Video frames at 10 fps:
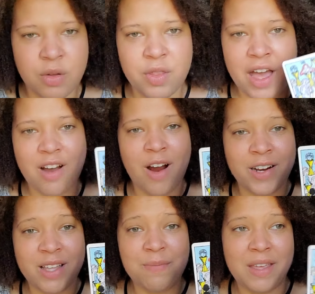that
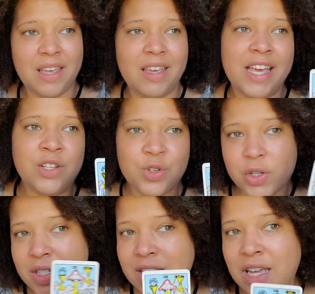card can be
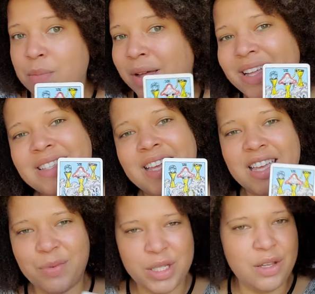interesting, but it's like
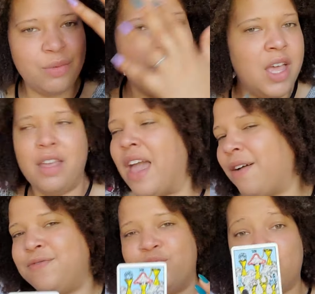when you
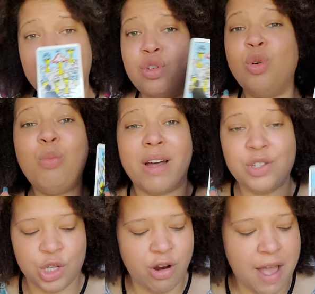have too
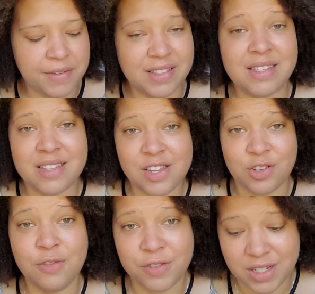much and you're having
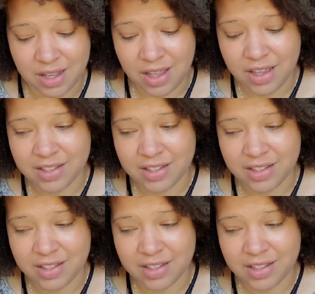decision fatigue.